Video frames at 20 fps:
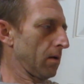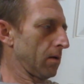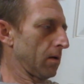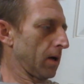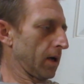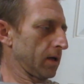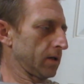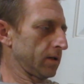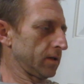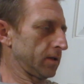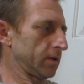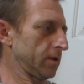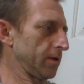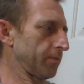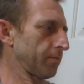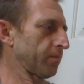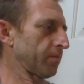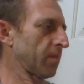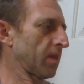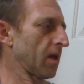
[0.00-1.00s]
I guess this is it.
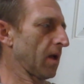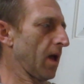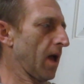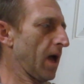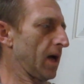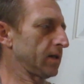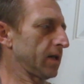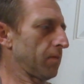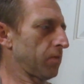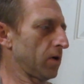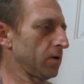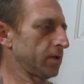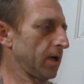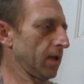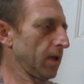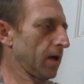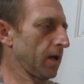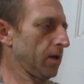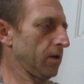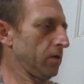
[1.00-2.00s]
As a pro se
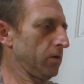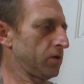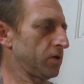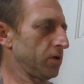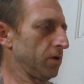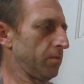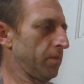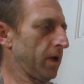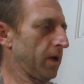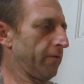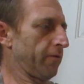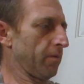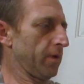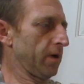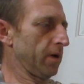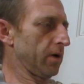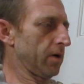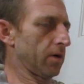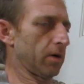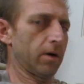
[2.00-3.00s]
litigant, you should be
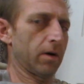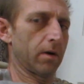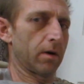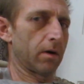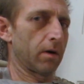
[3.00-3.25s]
familiar